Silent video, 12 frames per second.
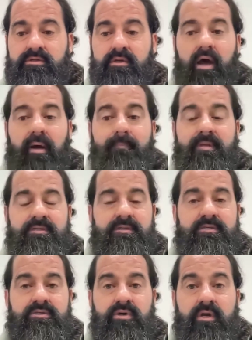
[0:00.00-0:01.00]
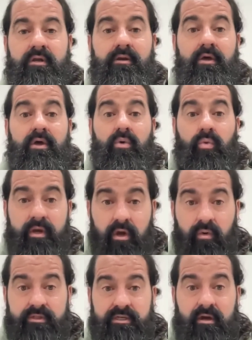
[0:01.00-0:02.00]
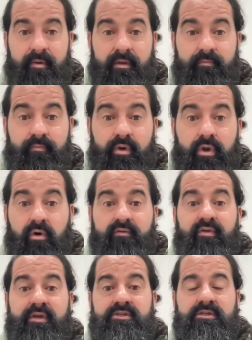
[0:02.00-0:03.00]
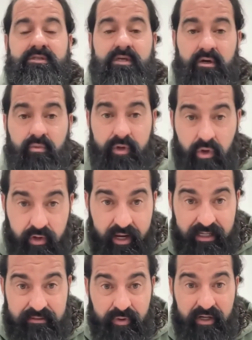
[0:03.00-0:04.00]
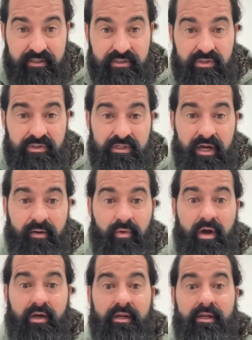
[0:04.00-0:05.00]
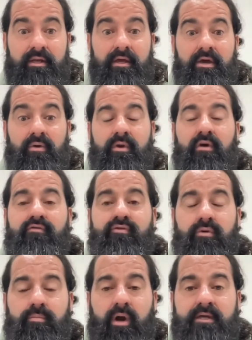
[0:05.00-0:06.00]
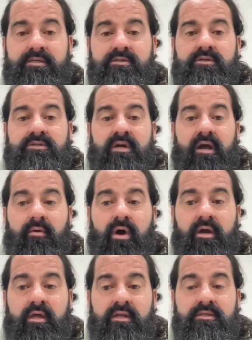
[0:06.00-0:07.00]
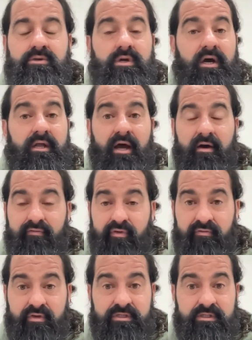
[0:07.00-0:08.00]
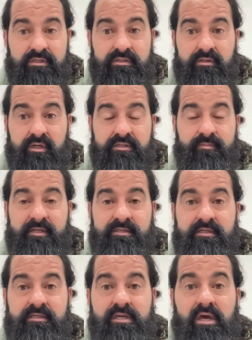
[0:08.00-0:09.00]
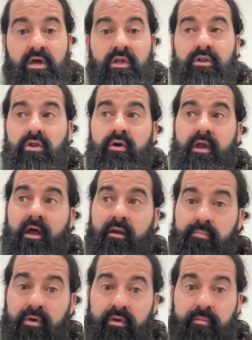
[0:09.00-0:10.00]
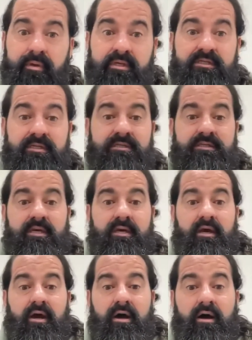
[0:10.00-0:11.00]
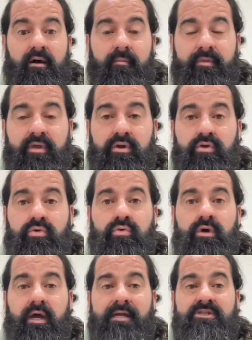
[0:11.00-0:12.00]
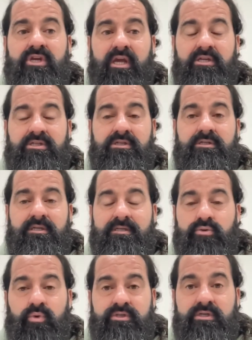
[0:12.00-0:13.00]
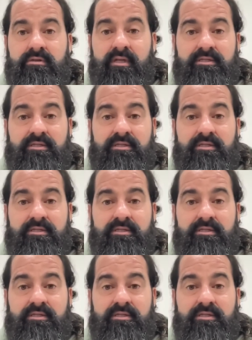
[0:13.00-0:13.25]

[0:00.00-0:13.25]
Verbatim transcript: Do not miss this train. We know what's coming. We know inflation's here. We know gas prices are skyrocketing. We know food prices are skyrocketing. So cut out frivolous ex expenses. Learn how to build a business. Um, the new education is switching.